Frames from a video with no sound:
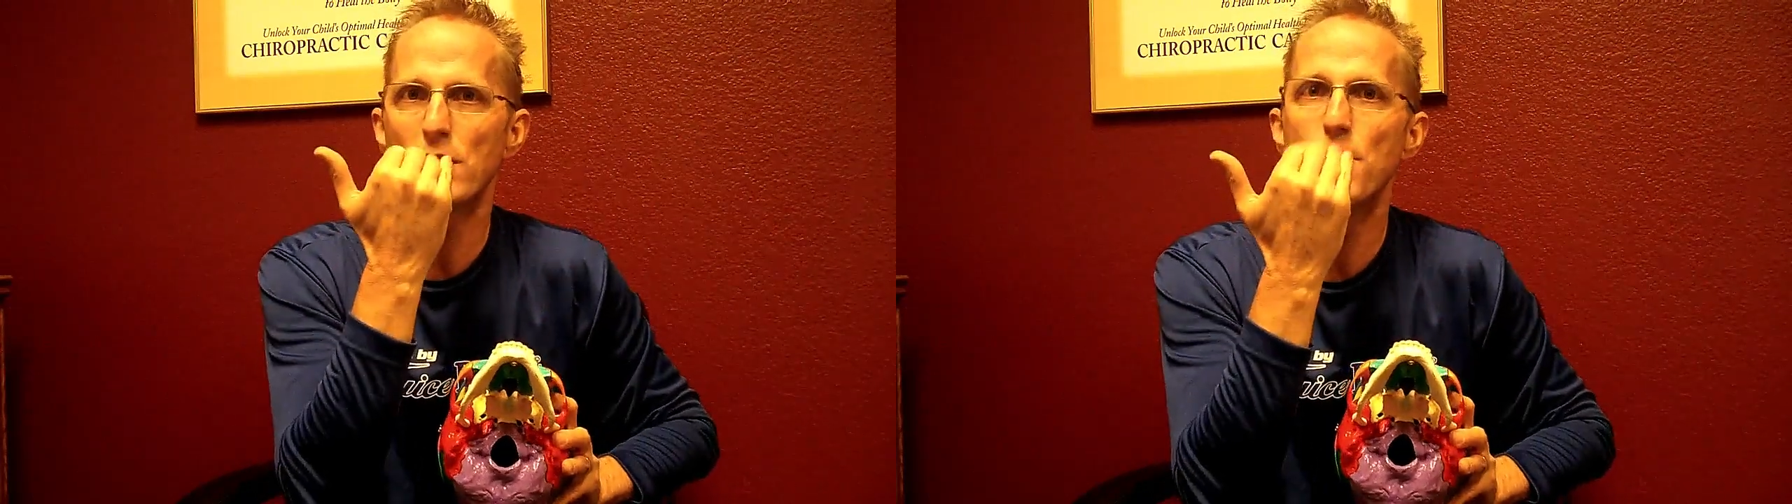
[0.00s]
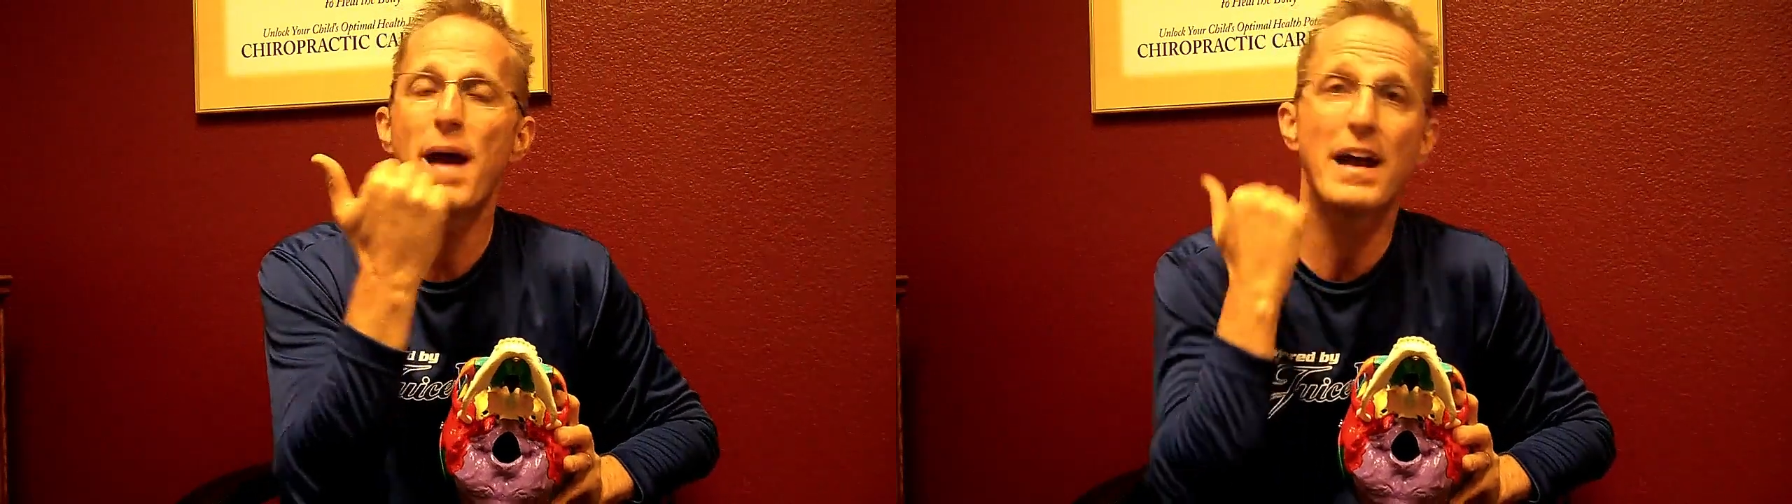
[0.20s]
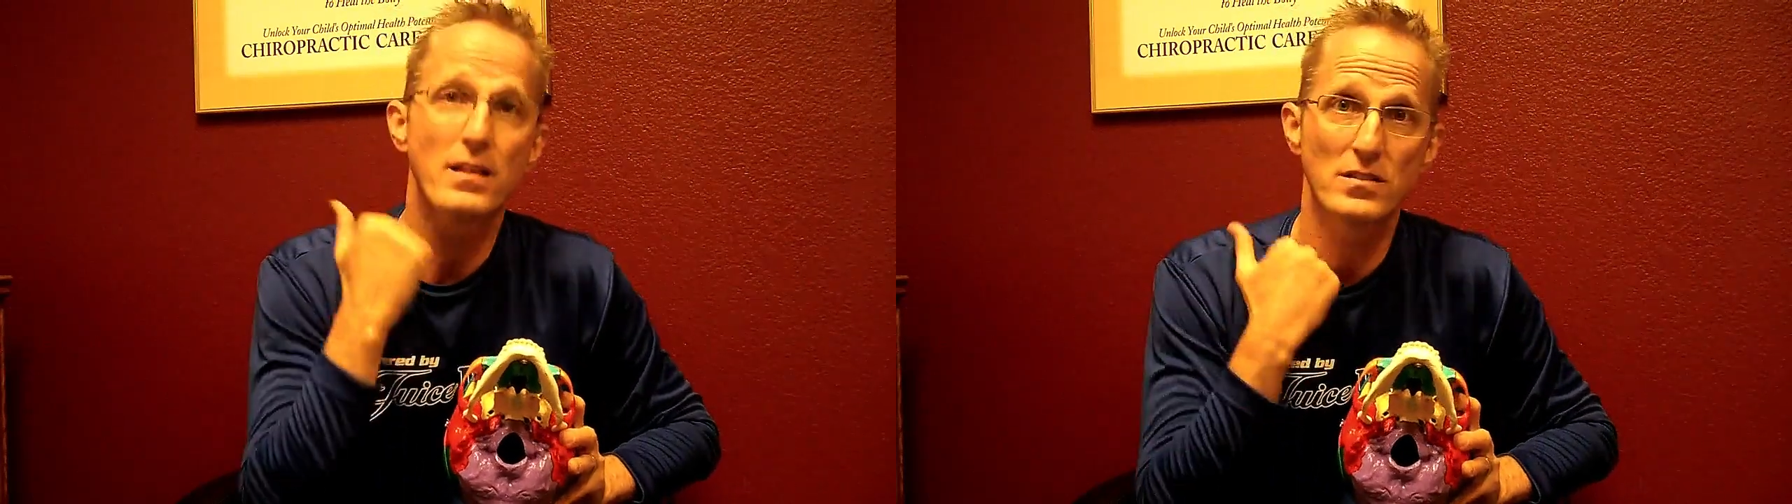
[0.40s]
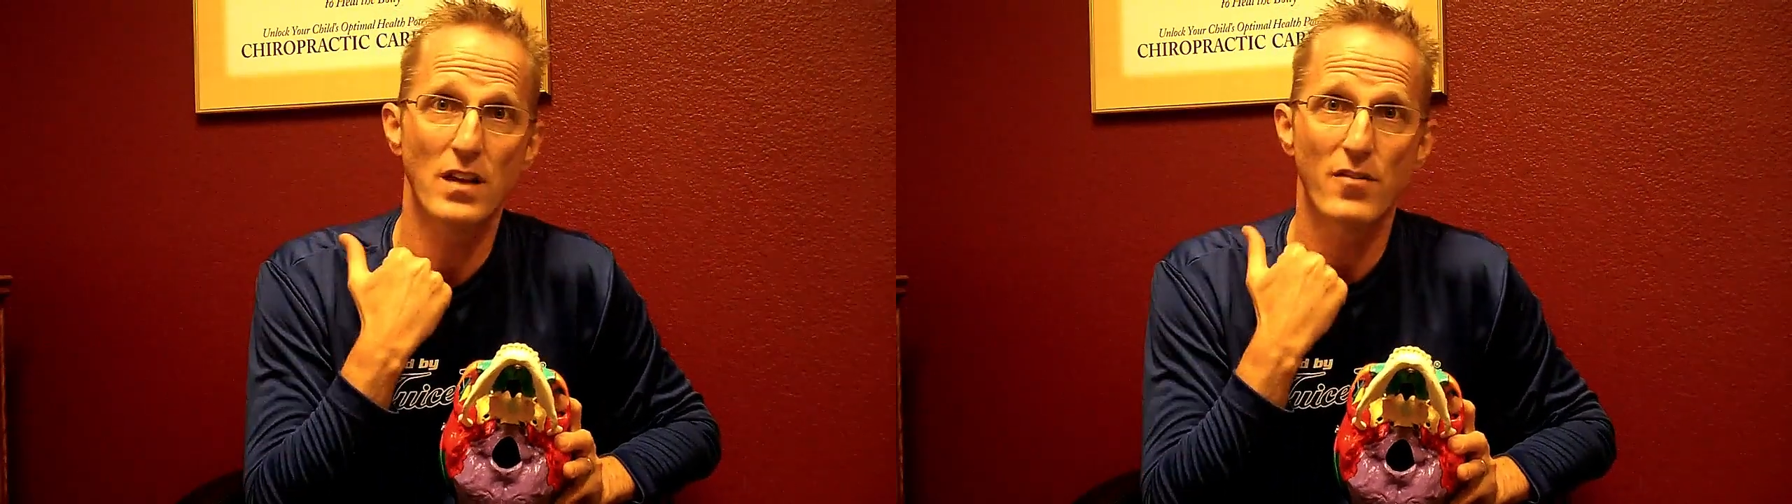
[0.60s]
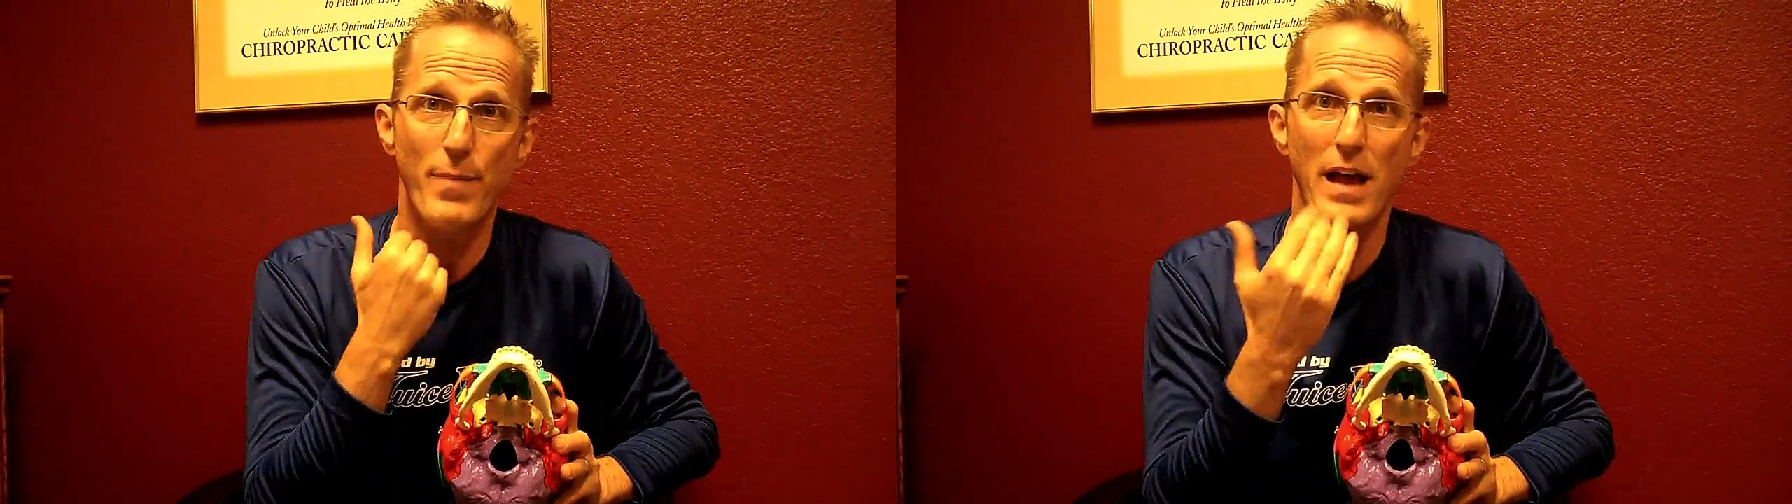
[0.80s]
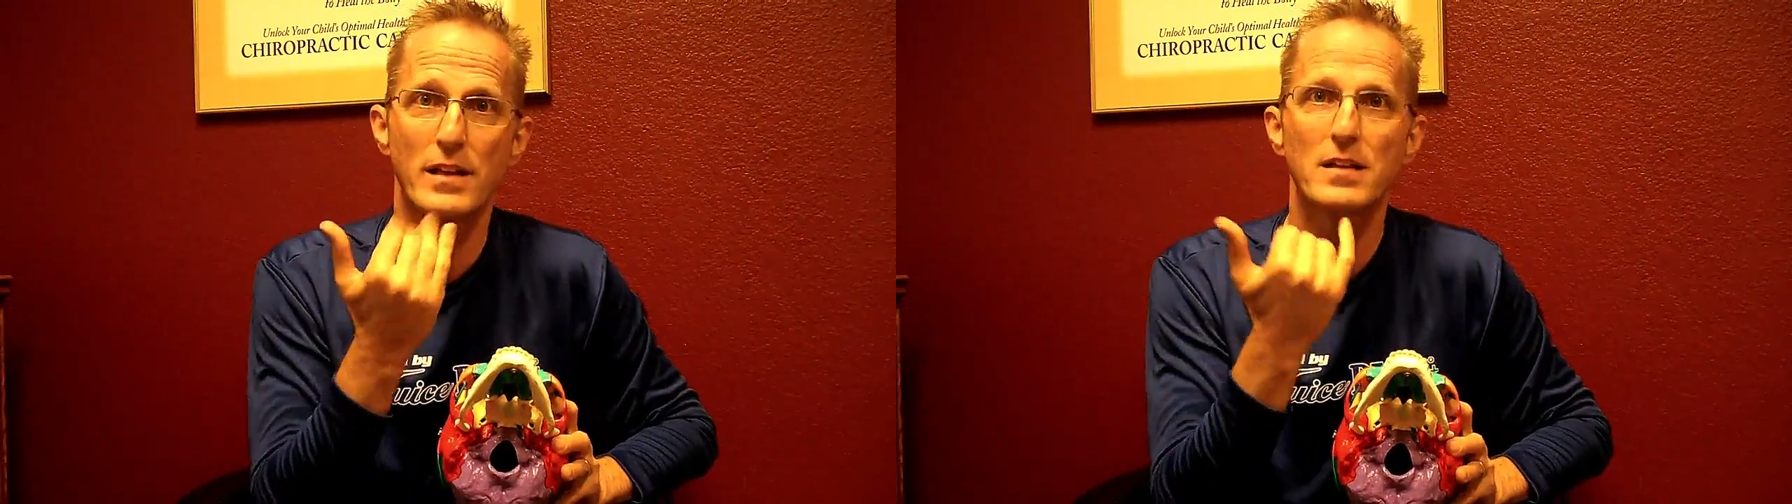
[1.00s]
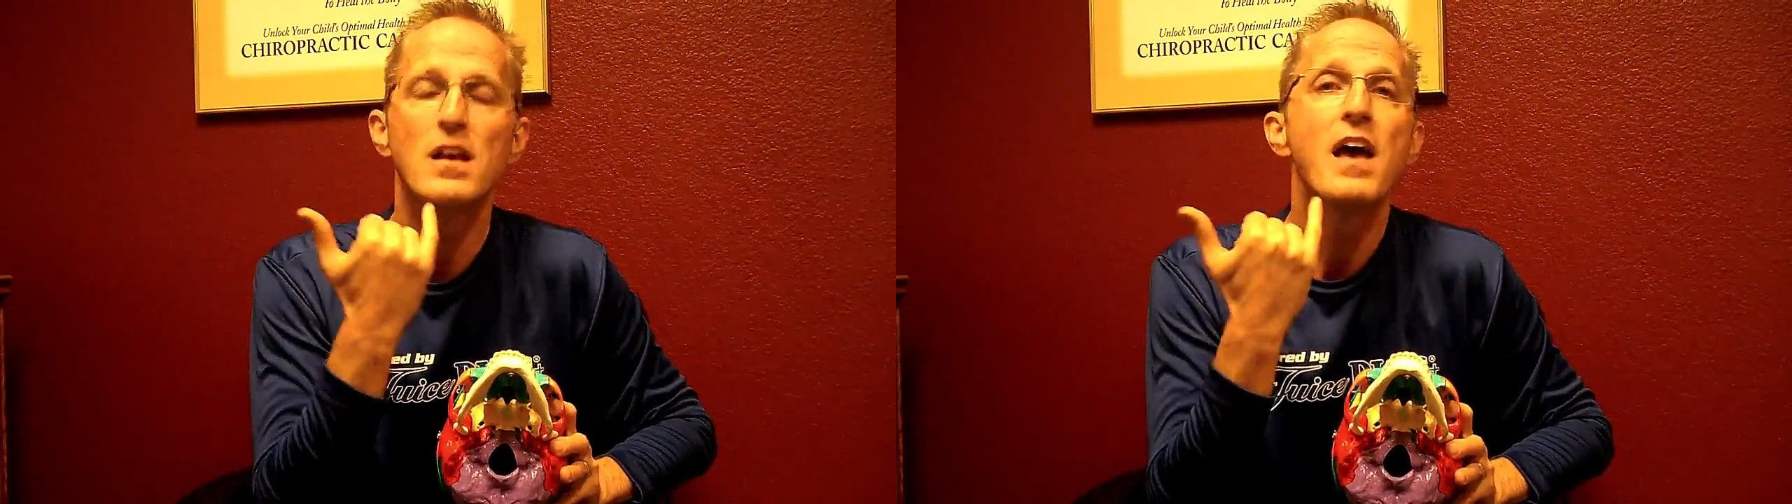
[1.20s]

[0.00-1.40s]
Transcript: on the back of the soft palate,